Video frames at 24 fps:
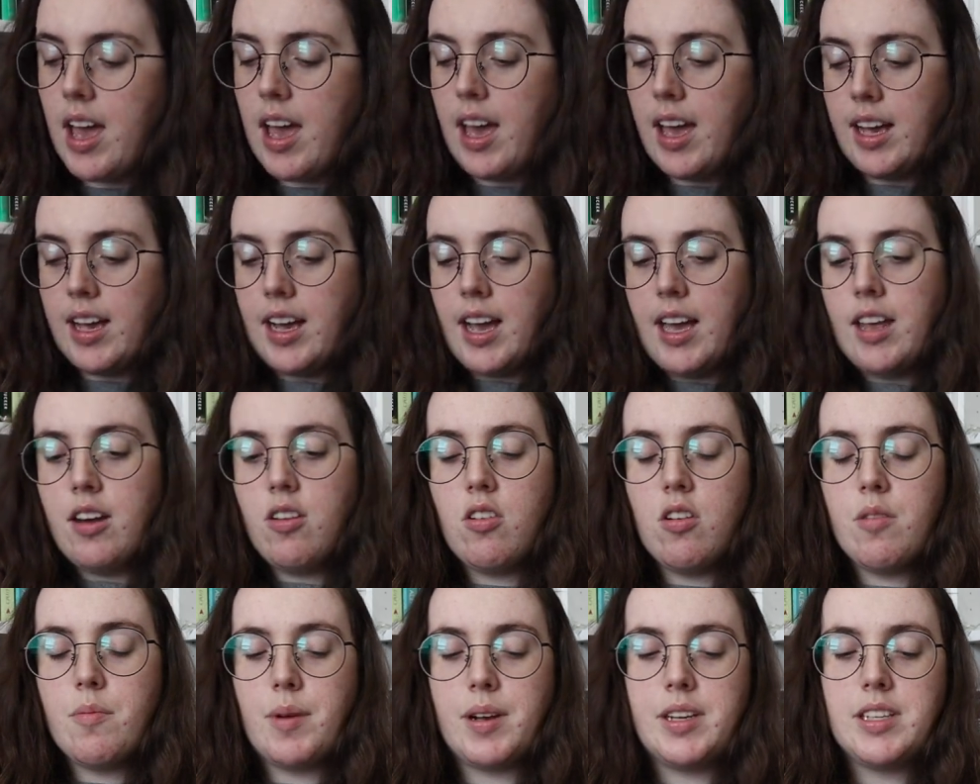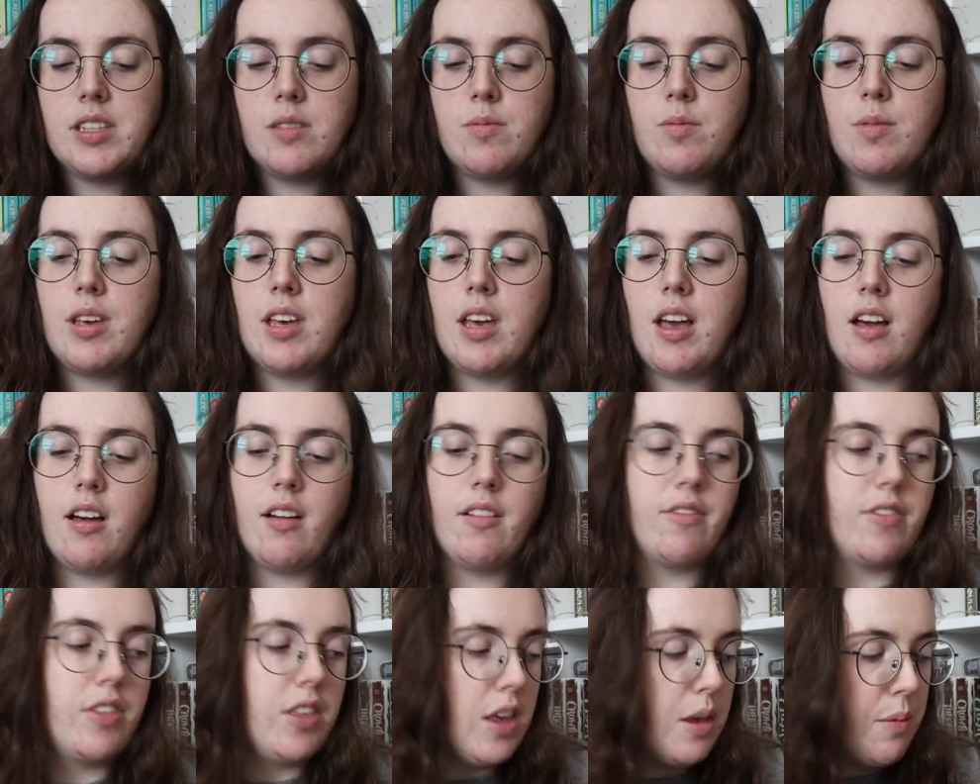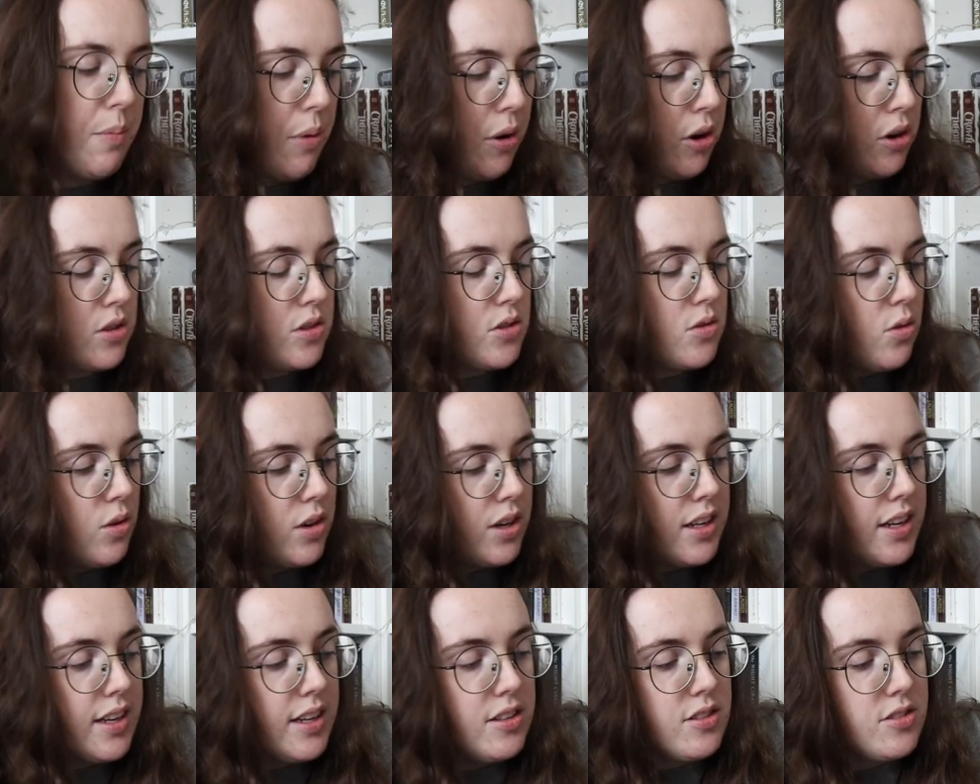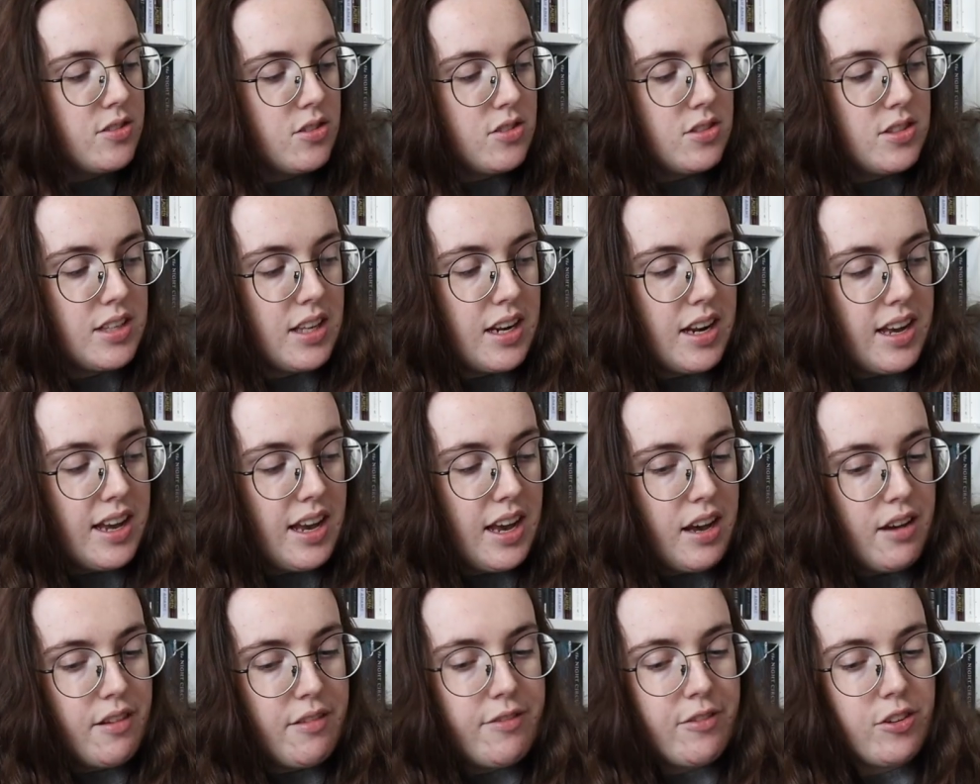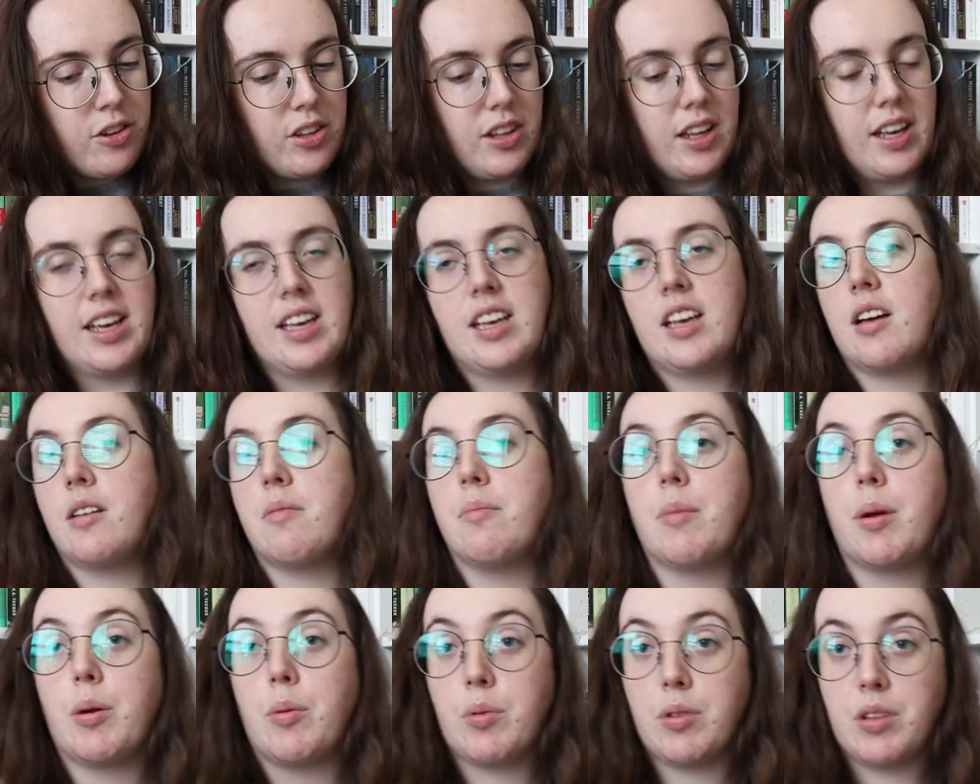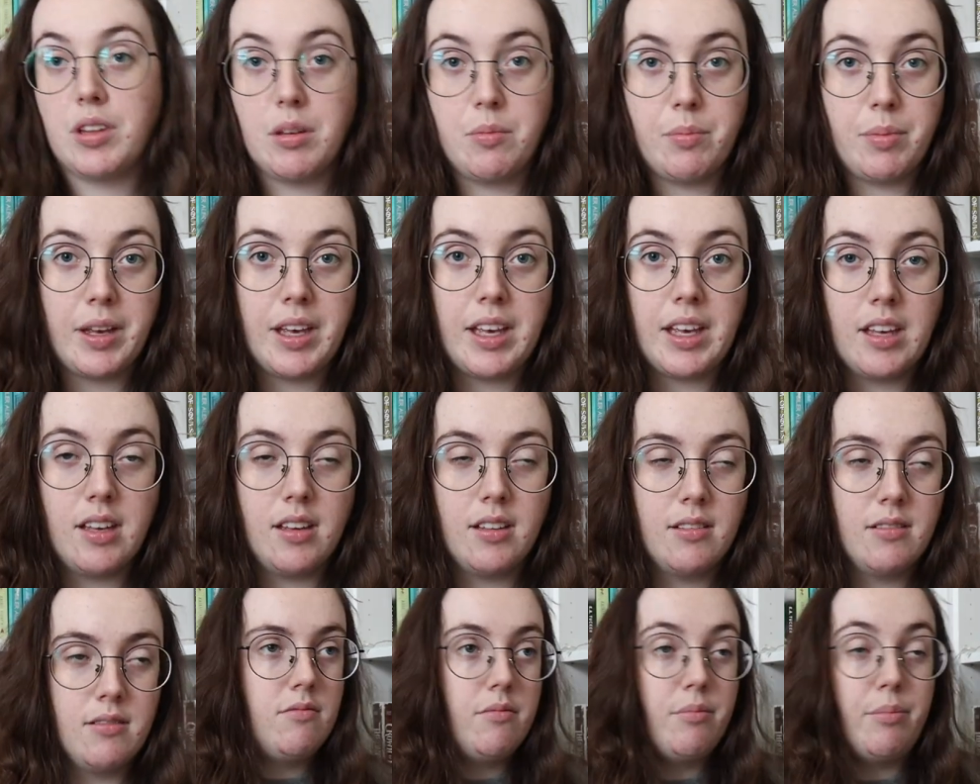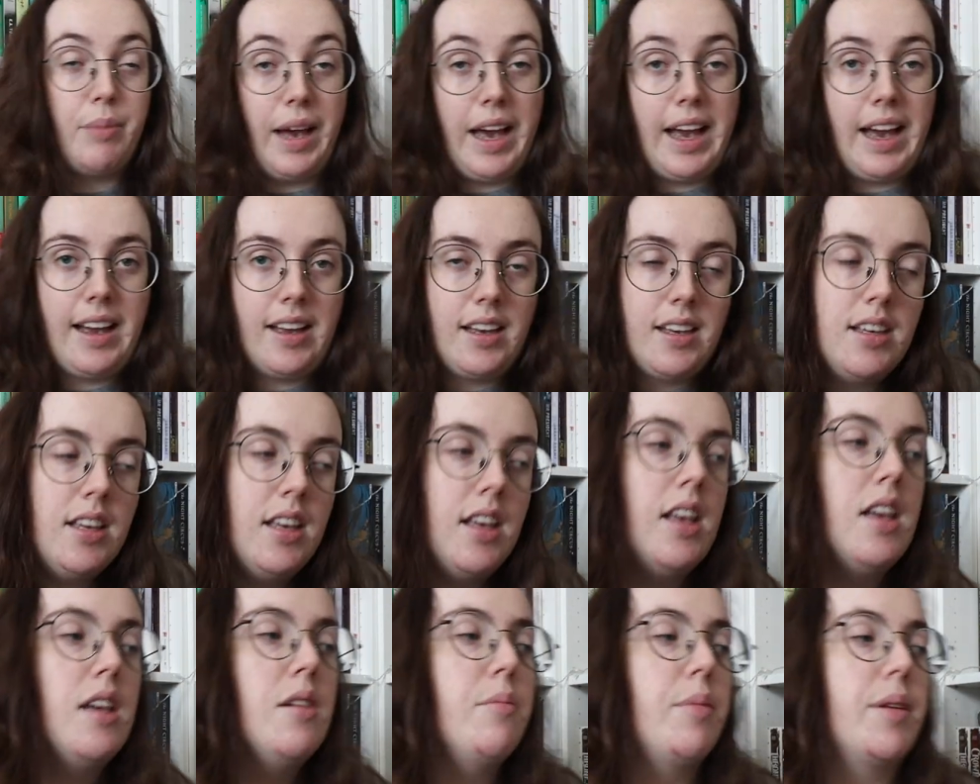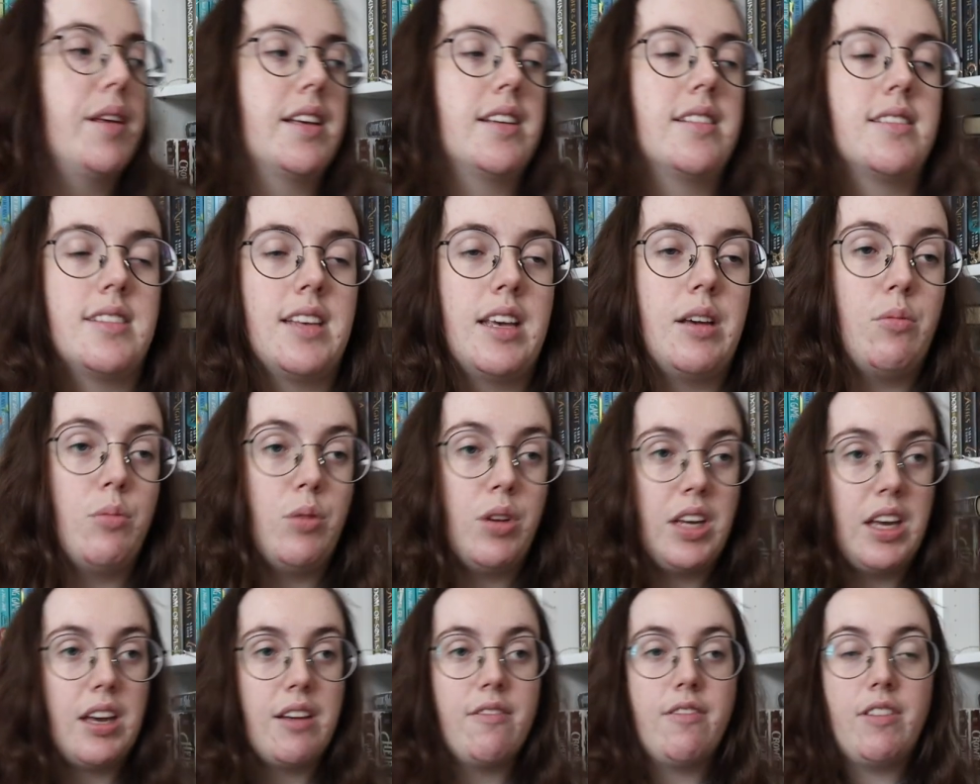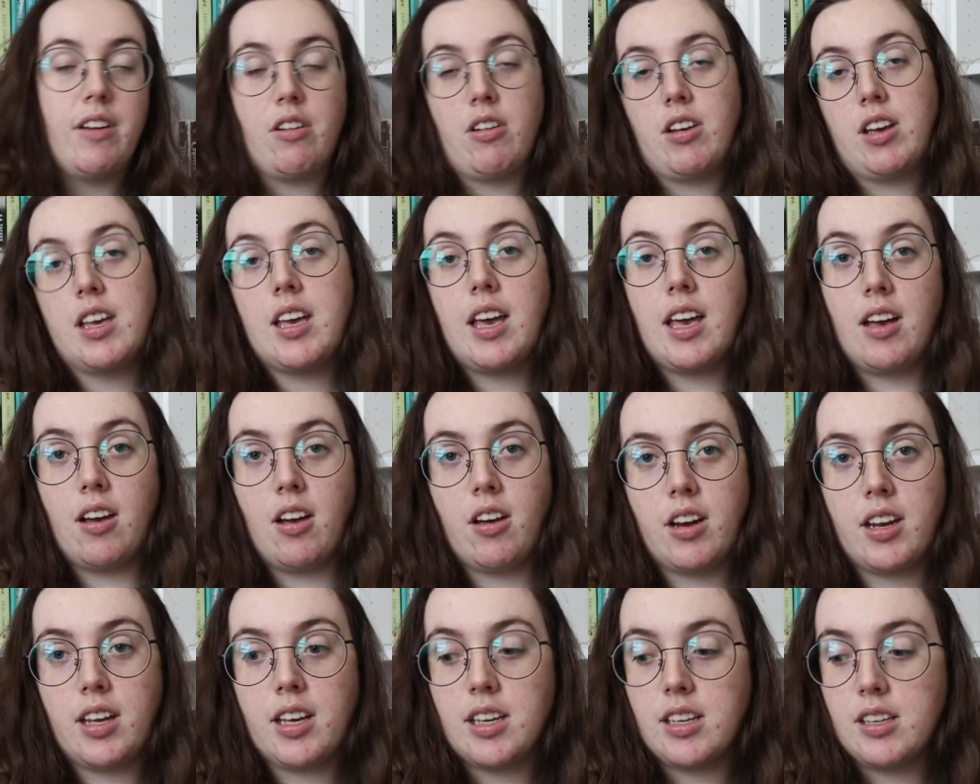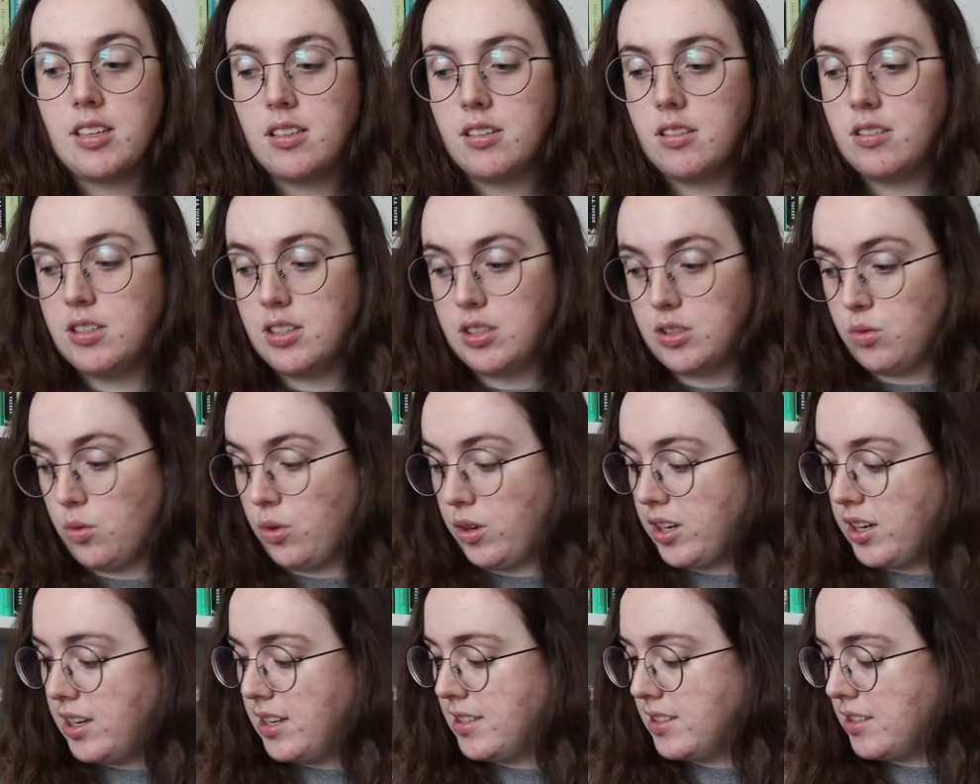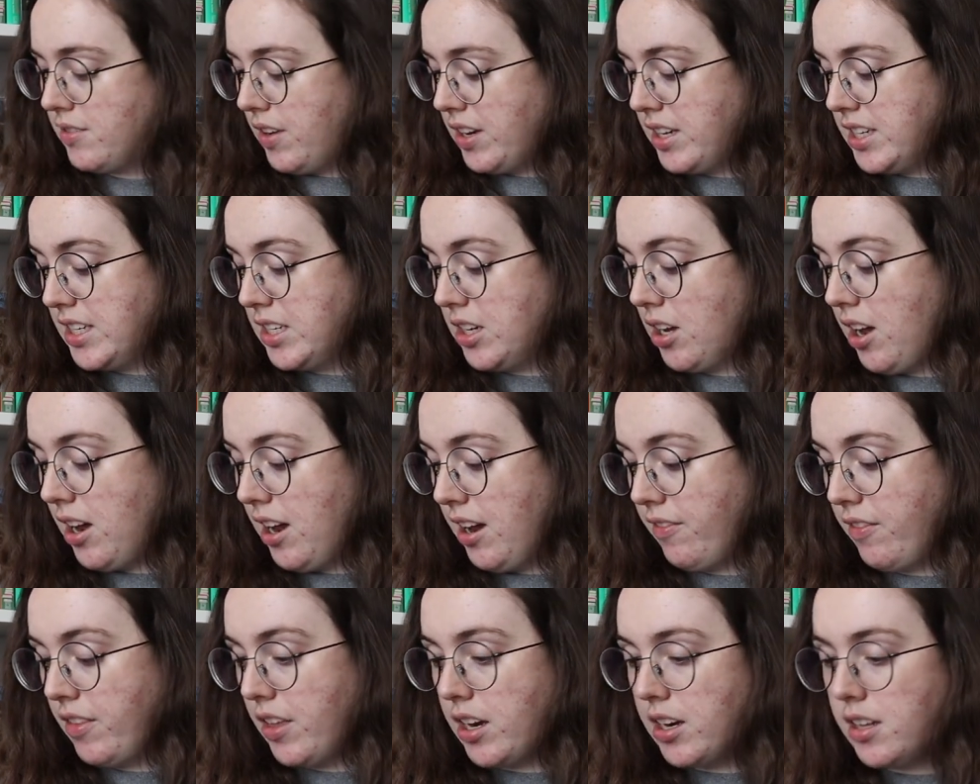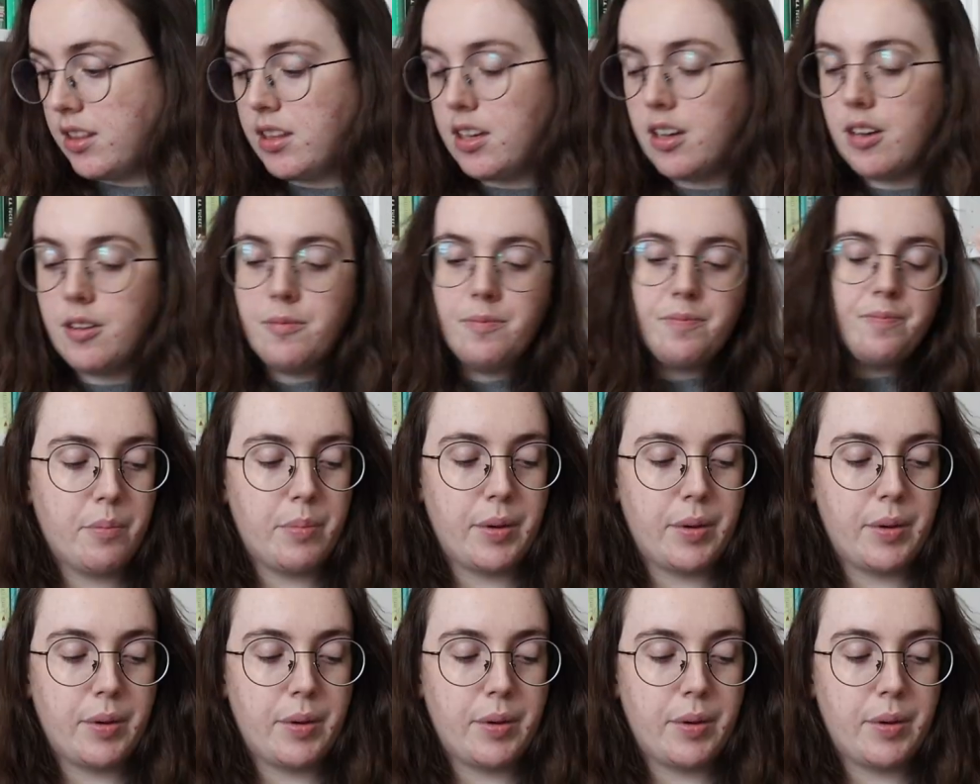It kind of reminds me of the purse organizers that I have for like my really big bag because it would get very chaotic and disorganized if I did not have that in there.